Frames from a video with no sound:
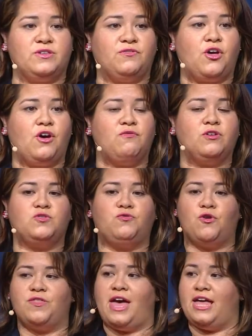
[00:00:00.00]
of coverage
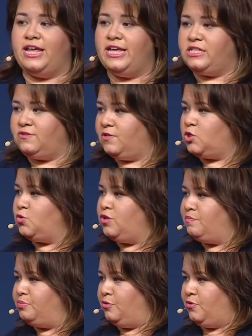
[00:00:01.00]
for that individual
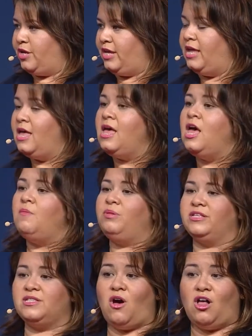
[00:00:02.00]
employee,
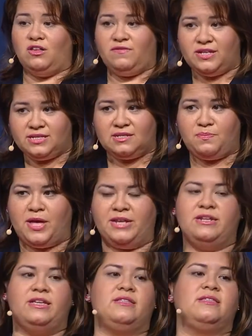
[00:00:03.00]
plus all of his
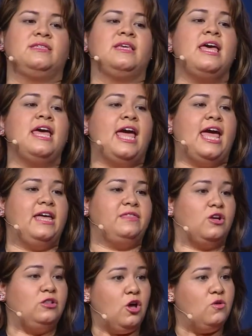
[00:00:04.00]
dependents, and
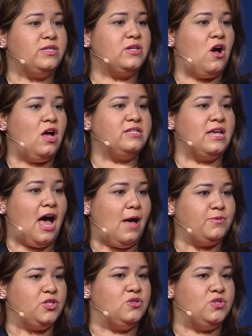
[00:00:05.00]
the lowest cost
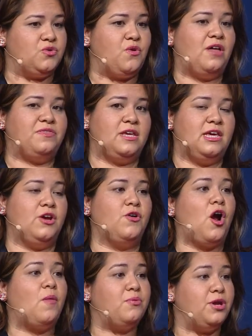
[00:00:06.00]
options throughout the year
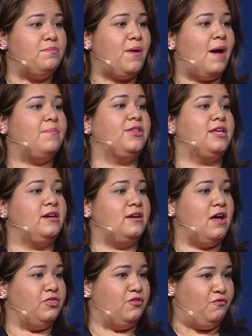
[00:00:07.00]
are pre-populated
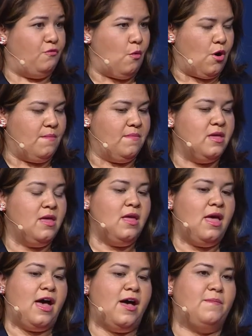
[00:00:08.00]
on the form.
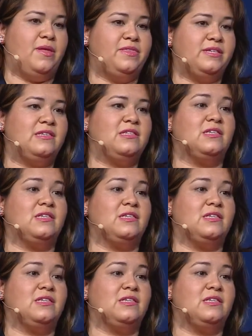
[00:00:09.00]
And this is